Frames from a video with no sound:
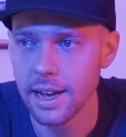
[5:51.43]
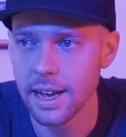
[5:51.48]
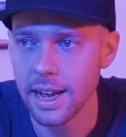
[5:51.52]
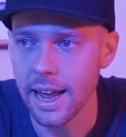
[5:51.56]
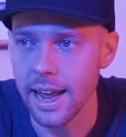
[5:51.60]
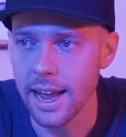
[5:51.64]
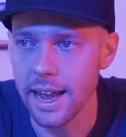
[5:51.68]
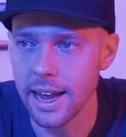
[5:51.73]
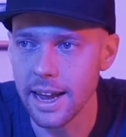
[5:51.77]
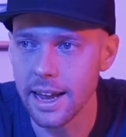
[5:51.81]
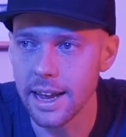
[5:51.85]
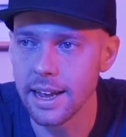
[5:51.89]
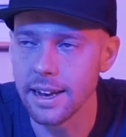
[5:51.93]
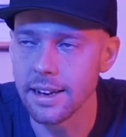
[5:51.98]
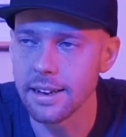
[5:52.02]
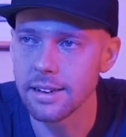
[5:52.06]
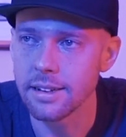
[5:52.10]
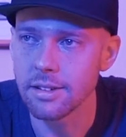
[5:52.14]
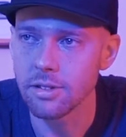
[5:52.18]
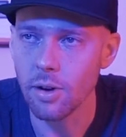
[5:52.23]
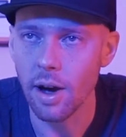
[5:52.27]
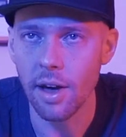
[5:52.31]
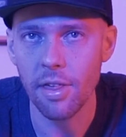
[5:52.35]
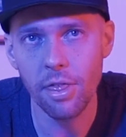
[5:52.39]
And
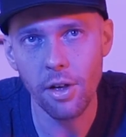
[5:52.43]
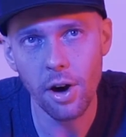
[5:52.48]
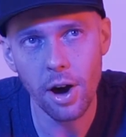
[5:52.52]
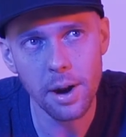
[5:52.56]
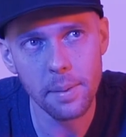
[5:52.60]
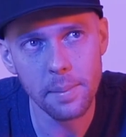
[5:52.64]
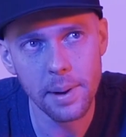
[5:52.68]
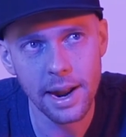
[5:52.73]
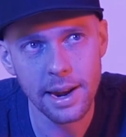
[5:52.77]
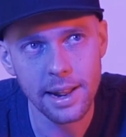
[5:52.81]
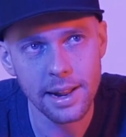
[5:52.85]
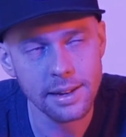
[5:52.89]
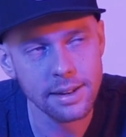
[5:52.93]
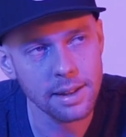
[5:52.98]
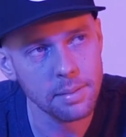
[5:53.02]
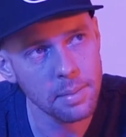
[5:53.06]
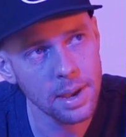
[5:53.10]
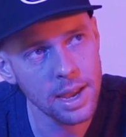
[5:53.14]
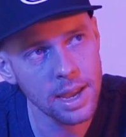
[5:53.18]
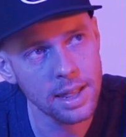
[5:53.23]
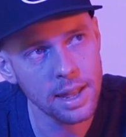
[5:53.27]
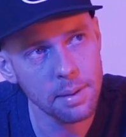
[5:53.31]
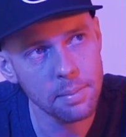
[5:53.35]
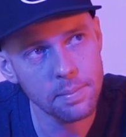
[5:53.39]
so I thought about it. I was like,
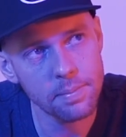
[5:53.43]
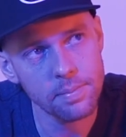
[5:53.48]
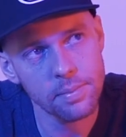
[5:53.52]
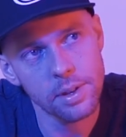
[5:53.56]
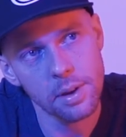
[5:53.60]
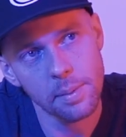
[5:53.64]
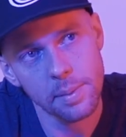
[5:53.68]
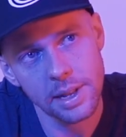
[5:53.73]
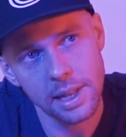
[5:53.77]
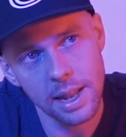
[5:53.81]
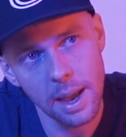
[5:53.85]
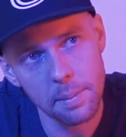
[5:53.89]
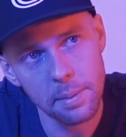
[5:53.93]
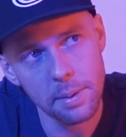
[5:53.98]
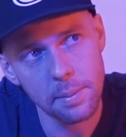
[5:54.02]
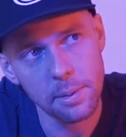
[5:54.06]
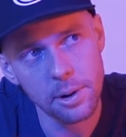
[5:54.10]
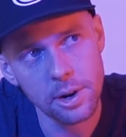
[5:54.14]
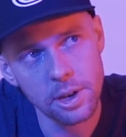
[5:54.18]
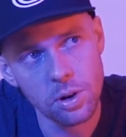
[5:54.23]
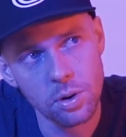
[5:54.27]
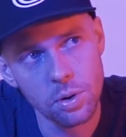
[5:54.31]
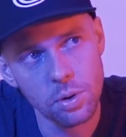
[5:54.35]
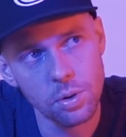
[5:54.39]
man, that'd be
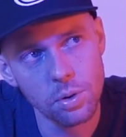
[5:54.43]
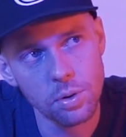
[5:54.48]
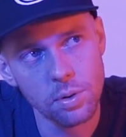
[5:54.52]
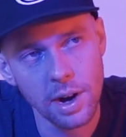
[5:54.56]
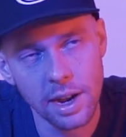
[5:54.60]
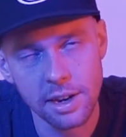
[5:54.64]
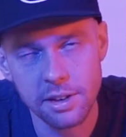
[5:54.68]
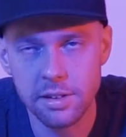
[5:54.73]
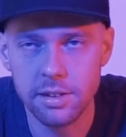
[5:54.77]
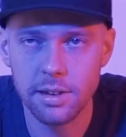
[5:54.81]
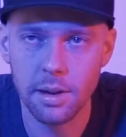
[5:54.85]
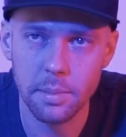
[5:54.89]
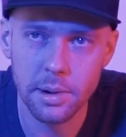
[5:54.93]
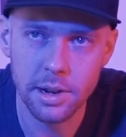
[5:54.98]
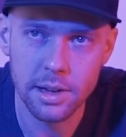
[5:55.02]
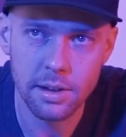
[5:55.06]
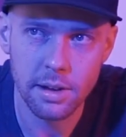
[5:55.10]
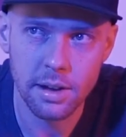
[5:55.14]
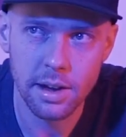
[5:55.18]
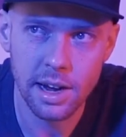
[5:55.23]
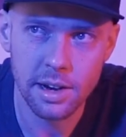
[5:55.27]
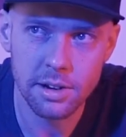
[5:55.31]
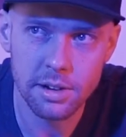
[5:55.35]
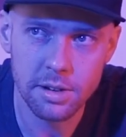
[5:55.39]
pretty cool. I just committed
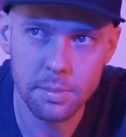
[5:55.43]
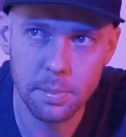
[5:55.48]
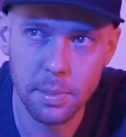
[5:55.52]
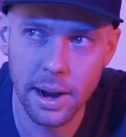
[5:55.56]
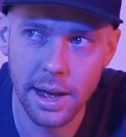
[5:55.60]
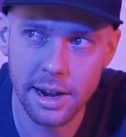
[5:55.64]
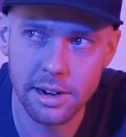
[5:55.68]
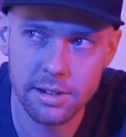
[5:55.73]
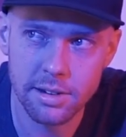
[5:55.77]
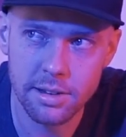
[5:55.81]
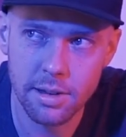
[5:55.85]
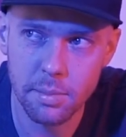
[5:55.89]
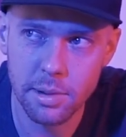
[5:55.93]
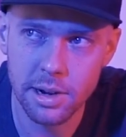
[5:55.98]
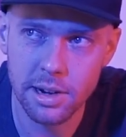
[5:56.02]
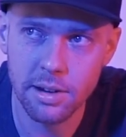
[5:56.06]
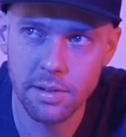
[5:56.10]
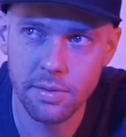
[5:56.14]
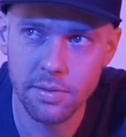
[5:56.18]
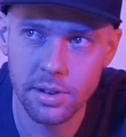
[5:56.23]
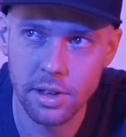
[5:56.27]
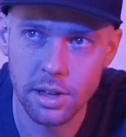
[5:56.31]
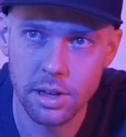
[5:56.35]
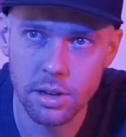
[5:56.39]

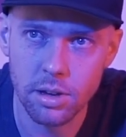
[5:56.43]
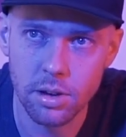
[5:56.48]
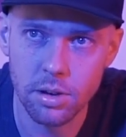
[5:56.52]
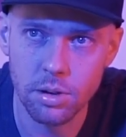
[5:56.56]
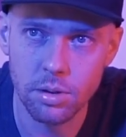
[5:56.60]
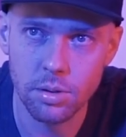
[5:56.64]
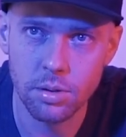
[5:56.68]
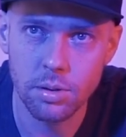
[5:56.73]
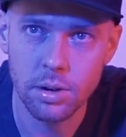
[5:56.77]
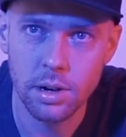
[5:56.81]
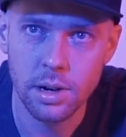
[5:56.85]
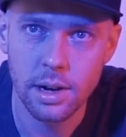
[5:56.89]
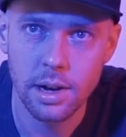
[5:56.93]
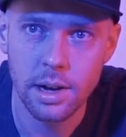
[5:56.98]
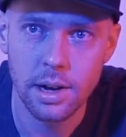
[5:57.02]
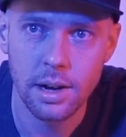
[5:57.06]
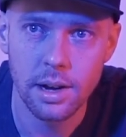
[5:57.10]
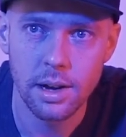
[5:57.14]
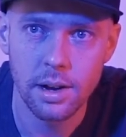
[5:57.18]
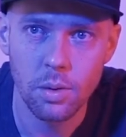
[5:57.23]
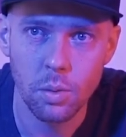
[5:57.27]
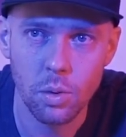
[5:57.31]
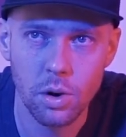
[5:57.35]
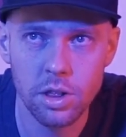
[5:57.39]
to Philly U.
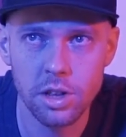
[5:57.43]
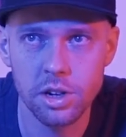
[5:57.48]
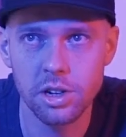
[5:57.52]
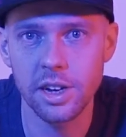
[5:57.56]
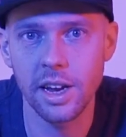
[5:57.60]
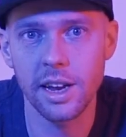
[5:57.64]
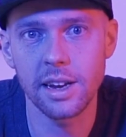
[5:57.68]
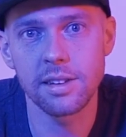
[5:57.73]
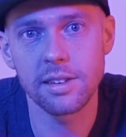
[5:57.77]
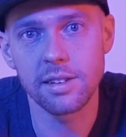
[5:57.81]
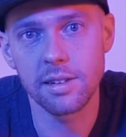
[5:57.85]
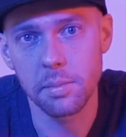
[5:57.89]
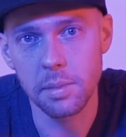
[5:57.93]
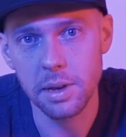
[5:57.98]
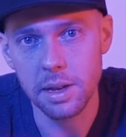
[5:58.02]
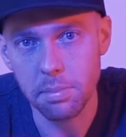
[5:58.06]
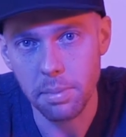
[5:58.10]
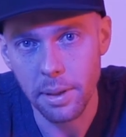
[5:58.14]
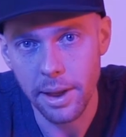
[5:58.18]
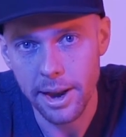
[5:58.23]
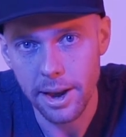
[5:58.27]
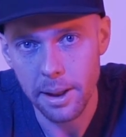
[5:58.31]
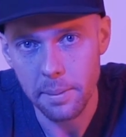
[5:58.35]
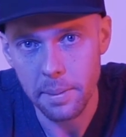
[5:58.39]
What are the chances of me
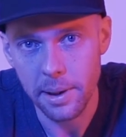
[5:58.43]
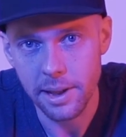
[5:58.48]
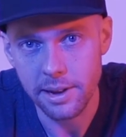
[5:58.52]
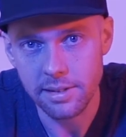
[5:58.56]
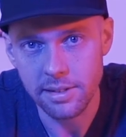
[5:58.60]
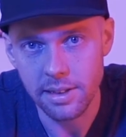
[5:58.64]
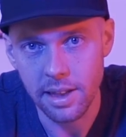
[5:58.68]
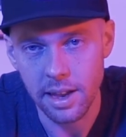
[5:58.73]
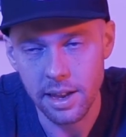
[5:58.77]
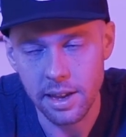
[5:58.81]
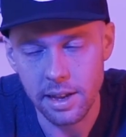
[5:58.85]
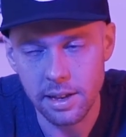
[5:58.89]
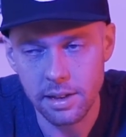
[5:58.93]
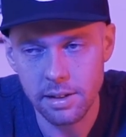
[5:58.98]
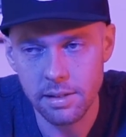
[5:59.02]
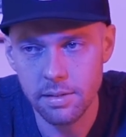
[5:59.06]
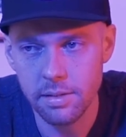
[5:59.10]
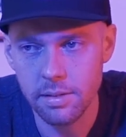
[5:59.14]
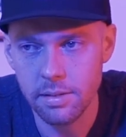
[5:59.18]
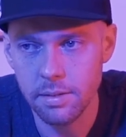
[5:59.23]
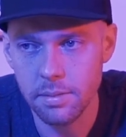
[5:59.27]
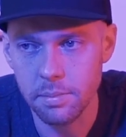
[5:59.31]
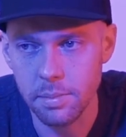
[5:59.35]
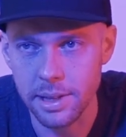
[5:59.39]
playing at Penn State?
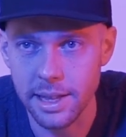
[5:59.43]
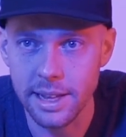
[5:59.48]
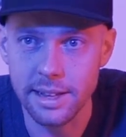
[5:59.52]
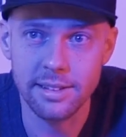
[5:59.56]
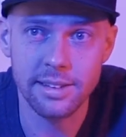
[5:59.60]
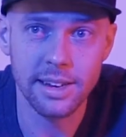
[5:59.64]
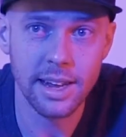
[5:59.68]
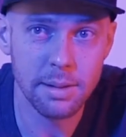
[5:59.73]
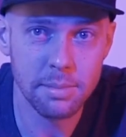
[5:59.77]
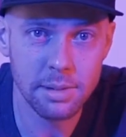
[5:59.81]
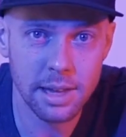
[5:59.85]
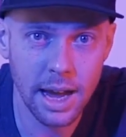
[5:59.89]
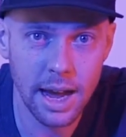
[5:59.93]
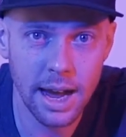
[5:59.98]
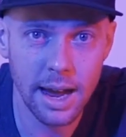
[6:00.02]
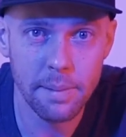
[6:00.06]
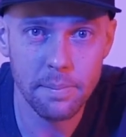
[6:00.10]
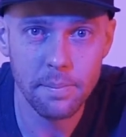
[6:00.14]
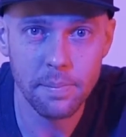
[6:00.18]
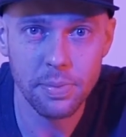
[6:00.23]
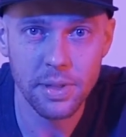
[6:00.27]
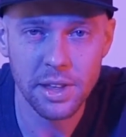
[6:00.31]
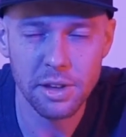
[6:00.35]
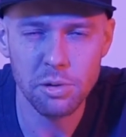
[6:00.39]
But at the same
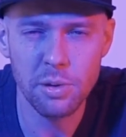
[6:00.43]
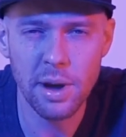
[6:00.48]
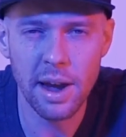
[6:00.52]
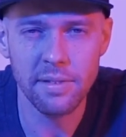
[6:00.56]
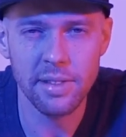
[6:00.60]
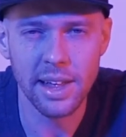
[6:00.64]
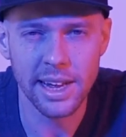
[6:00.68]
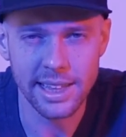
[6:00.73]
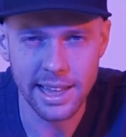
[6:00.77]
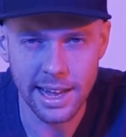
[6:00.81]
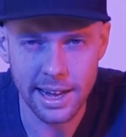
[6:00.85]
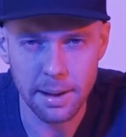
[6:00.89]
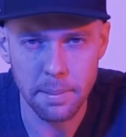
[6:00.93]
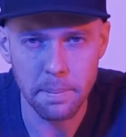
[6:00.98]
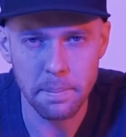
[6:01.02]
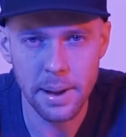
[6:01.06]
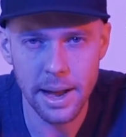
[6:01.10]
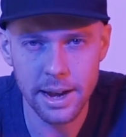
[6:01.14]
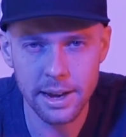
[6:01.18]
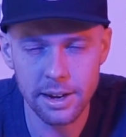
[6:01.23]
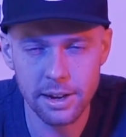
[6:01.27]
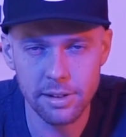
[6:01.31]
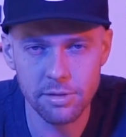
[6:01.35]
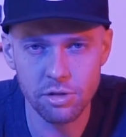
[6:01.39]
time, you have like that
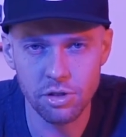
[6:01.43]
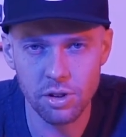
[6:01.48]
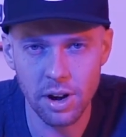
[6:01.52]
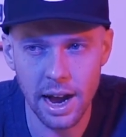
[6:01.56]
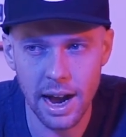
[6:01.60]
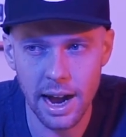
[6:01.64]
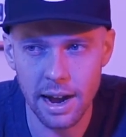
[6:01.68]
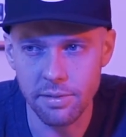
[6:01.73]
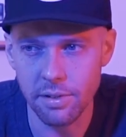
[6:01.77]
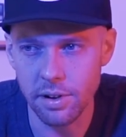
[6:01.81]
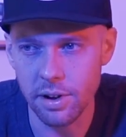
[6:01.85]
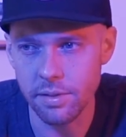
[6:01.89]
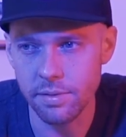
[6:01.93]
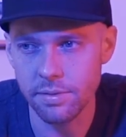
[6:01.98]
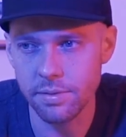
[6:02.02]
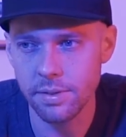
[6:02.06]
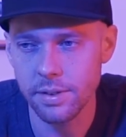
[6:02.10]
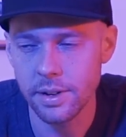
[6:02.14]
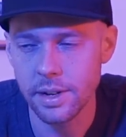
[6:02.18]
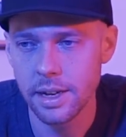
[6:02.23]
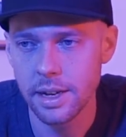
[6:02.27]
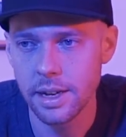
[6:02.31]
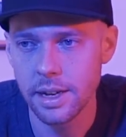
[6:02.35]
competitive drive of,